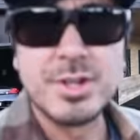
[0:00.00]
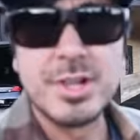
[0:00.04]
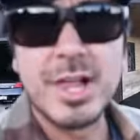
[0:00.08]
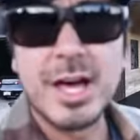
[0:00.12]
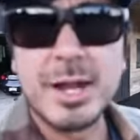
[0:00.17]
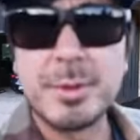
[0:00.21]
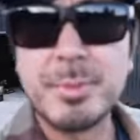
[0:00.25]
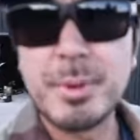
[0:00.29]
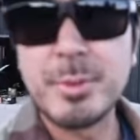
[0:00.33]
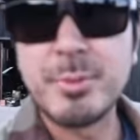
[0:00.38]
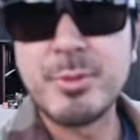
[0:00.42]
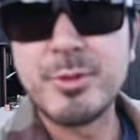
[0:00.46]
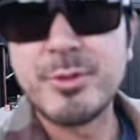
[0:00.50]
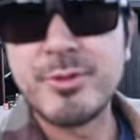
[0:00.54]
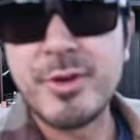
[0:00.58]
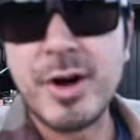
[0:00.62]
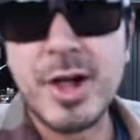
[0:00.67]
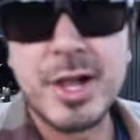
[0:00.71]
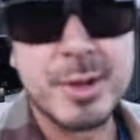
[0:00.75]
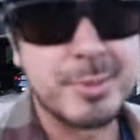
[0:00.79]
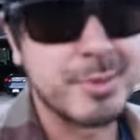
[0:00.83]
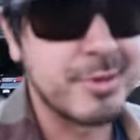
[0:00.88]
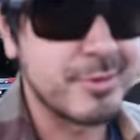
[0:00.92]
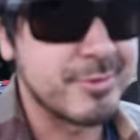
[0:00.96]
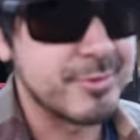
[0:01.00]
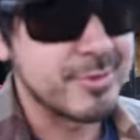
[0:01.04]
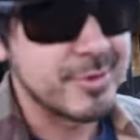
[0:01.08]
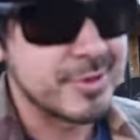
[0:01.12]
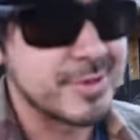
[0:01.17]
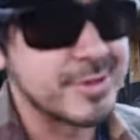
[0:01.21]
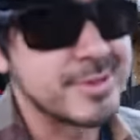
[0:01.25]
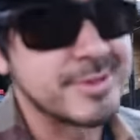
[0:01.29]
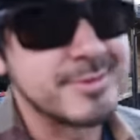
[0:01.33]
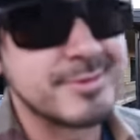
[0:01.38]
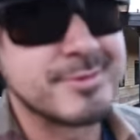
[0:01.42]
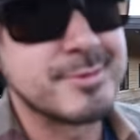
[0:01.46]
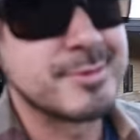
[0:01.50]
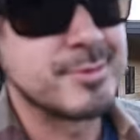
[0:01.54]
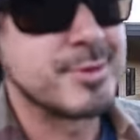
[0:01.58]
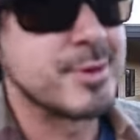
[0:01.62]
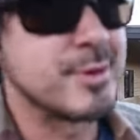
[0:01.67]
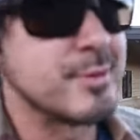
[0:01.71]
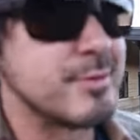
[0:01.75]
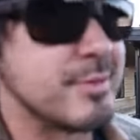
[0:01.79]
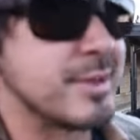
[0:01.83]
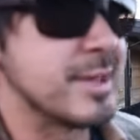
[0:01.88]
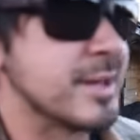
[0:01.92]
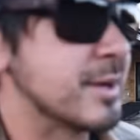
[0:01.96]
So a lot of people follow me for,
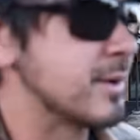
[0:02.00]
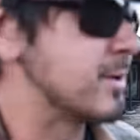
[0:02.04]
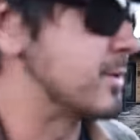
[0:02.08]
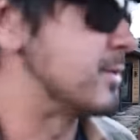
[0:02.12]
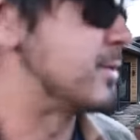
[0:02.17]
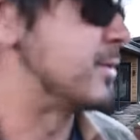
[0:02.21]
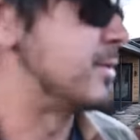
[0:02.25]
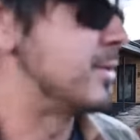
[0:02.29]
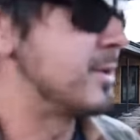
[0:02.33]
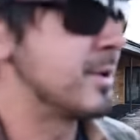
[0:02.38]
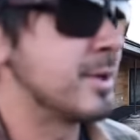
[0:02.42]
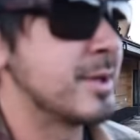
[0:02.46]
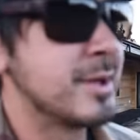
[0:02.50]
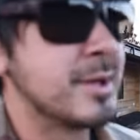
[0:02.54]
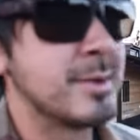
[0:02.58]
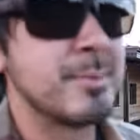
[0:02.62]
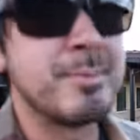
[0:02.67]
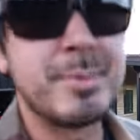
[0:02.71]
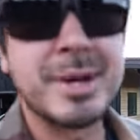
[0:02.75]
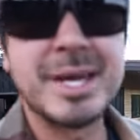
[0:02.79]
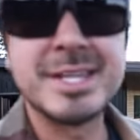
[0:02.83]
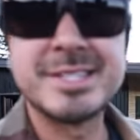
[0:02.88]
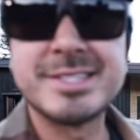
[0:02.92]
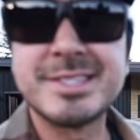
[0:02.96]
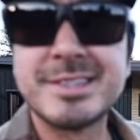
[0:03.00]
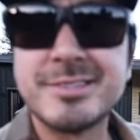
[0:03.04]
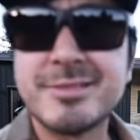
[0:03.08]
for vehicle-based